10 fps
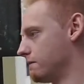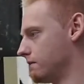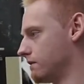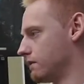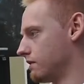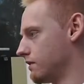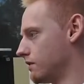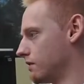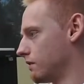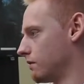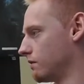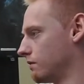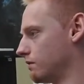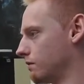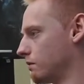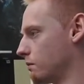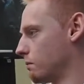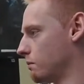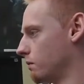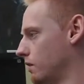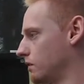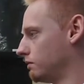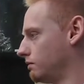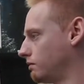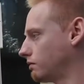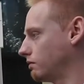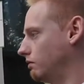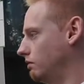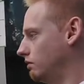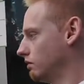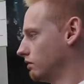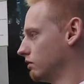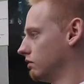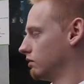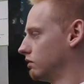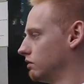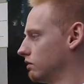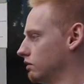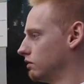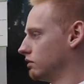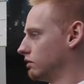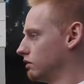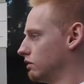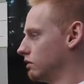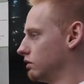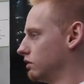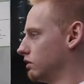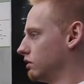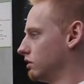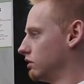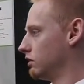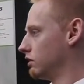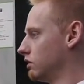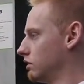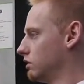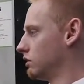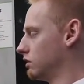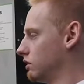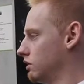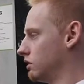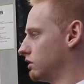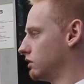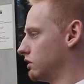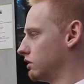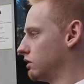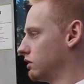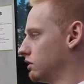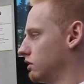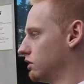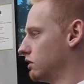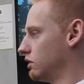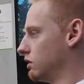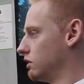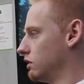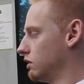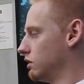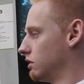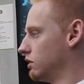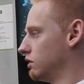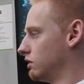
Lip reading: This person isn't speaking.